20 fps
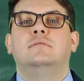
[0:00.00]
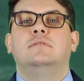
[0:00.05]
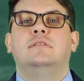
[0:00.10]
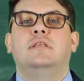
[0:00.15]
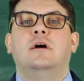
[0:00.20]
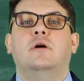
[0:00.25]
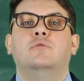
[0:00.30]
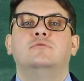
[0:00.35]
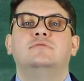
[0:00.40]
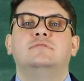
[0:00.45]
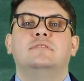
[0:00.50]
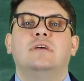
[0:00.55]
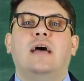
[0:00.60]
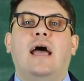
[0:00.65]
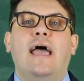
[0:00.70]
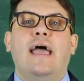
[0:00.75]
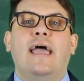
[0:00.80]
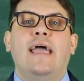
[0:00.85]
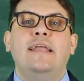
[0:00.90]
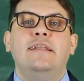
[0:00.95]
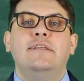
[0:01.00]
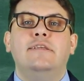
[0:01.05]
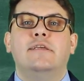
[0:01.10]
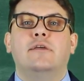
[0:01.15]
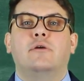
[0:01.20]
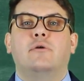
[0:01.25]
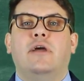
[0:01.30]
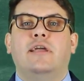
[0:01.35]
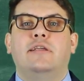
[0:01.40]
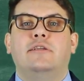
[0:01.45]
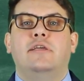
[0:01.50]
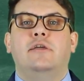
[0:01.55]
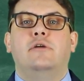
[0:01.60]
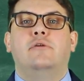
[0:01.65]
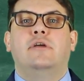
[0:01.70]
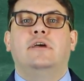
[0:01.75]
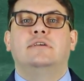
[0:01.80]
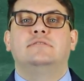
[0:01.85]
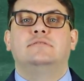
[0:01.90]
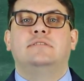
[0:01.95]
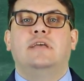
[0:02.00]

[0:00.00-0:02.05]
those entry criteria